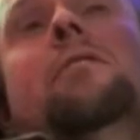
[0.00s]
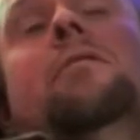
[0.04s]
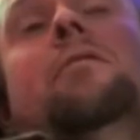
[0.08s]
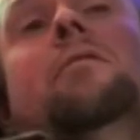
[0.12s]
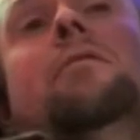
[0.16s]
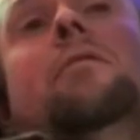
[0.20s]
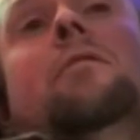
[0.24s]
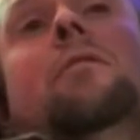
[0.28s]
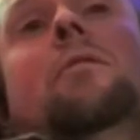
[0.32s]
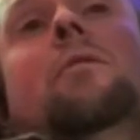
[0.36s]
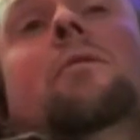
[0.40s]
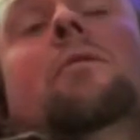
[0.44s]

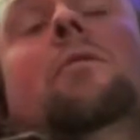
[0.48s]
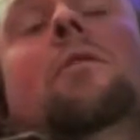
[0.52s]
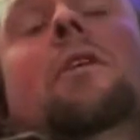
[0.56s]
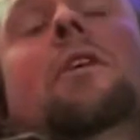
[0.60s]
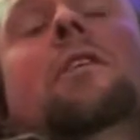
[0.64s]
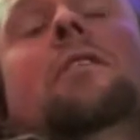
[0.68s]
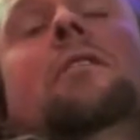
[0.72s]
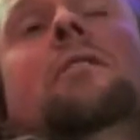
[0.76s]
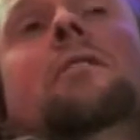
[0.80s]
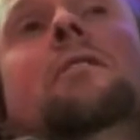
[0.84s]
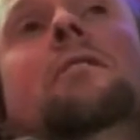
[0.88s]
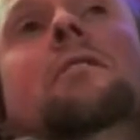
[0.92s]
That's
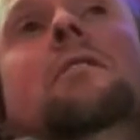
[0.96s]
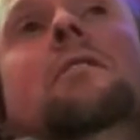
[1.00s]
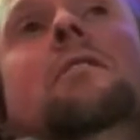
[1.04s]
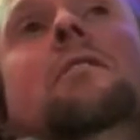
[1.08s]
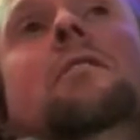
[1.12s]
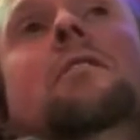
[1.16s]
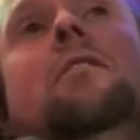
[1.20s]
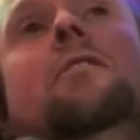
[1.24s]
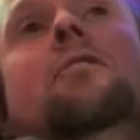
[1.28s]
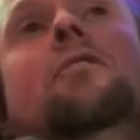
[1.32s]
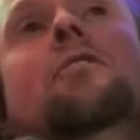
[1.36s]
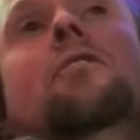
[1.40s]
all I
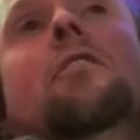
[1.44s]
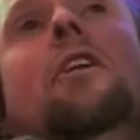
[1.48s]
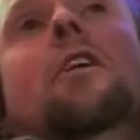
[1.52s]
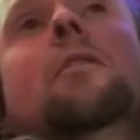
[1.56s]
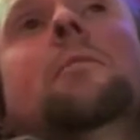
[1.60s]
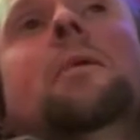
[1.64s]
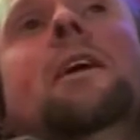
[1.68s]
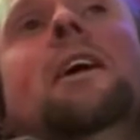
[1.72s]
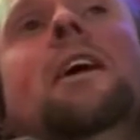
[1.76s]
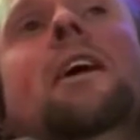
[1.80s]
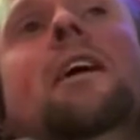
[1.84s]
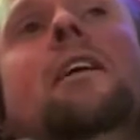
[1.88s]
can
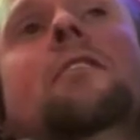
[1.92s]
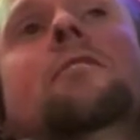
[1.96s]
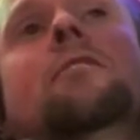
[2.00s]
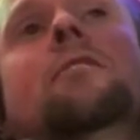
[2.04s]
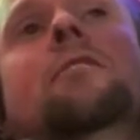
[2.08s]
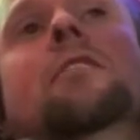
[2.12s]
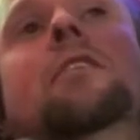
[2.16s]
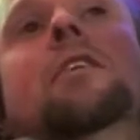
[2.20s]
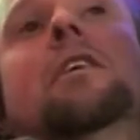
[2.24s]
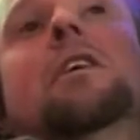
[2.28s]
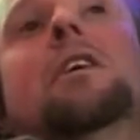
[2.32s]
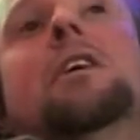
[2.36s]
describe it as.
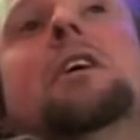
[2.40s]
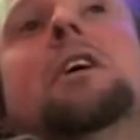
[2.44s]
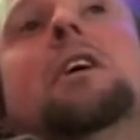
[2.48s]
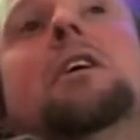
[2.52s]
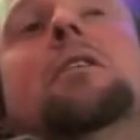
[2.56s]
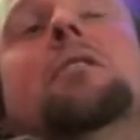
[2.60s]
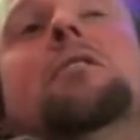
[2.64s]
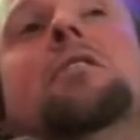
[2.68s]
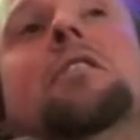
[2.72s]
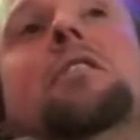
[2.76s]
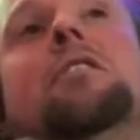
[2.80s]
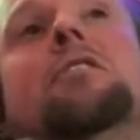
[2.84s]
Oh,
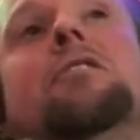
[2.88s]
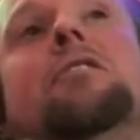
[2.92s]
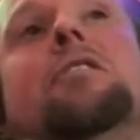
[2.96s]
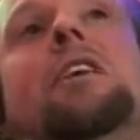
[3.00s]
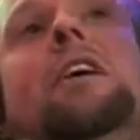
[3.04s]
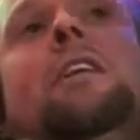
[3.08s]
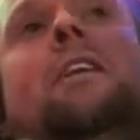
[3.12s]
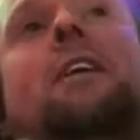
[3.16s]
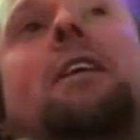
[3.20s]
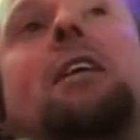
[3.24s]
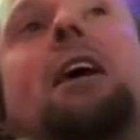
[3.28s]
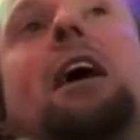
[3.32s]
right. It's
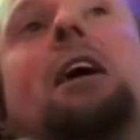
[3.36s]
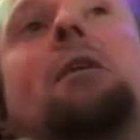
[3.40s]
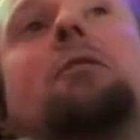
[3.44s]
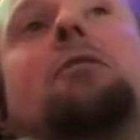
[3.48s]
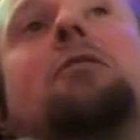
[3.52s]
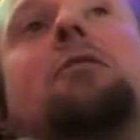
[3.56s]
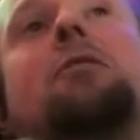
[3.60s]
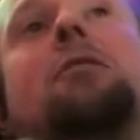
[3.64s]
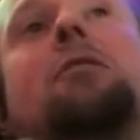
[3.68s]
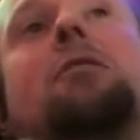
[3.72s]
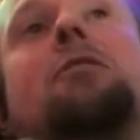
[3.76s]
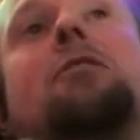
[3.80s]
extended
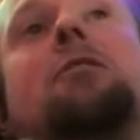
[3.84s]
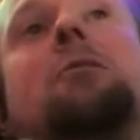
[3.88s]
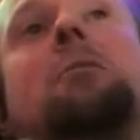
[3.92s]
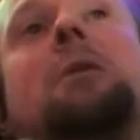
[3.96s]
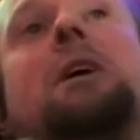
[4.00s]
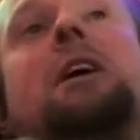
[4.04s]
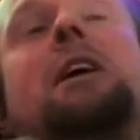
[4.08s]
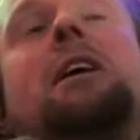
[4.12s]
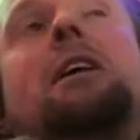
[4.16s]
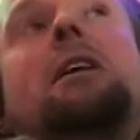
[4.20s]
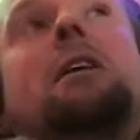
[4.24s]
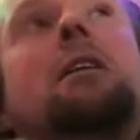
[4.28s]
out to
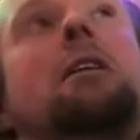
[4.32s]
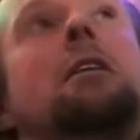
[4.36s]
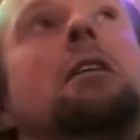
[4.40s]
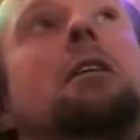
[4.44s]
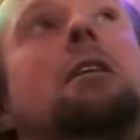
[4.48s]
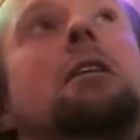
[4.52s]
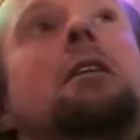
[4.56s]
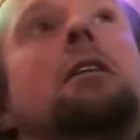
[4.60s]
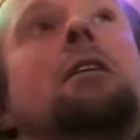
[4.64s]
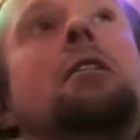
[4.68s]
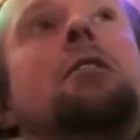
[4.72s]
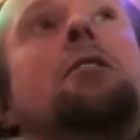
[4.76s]
me
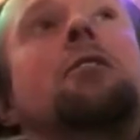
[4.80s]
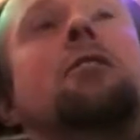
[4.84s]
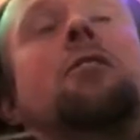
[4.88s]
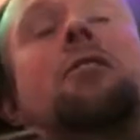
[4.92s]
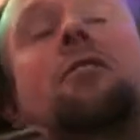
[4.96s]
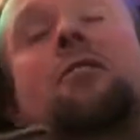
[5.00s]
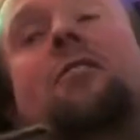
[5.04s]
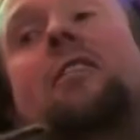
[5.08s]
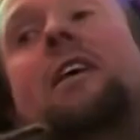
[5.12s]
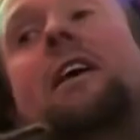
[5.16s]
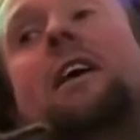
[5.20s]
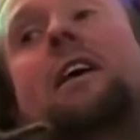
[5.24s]

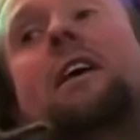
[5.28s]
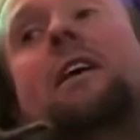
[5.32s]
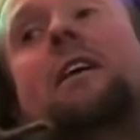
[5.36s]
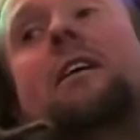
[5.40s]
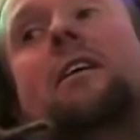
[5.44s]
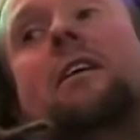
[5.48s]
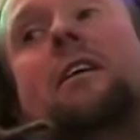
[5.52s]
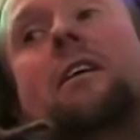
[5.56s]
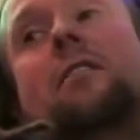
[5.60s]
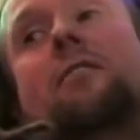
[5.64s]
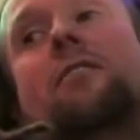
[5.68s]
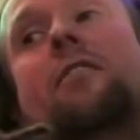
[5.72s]
to
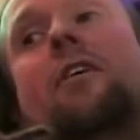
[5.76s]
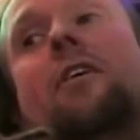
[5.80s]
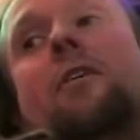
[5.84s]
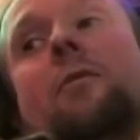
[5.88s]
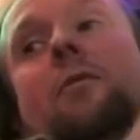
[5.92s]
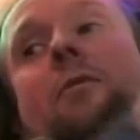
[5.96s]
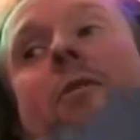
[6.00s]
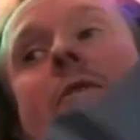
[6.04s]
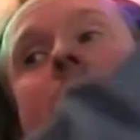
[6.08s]
see if I